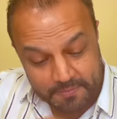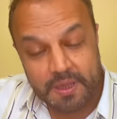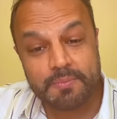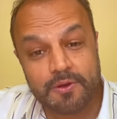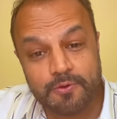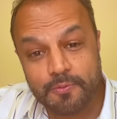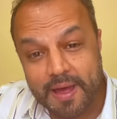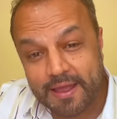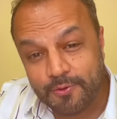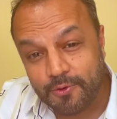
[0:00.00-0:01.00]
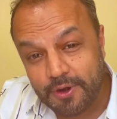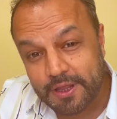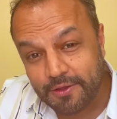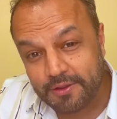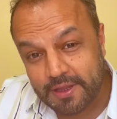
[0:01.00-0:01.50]
People who bank
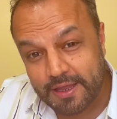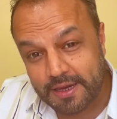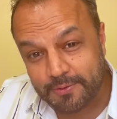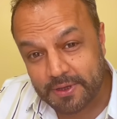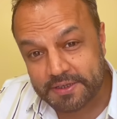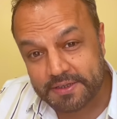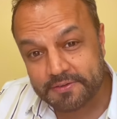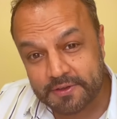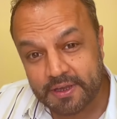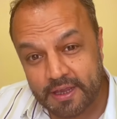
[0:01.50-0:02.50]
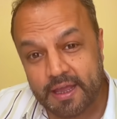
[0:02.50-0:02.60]
only on theory questions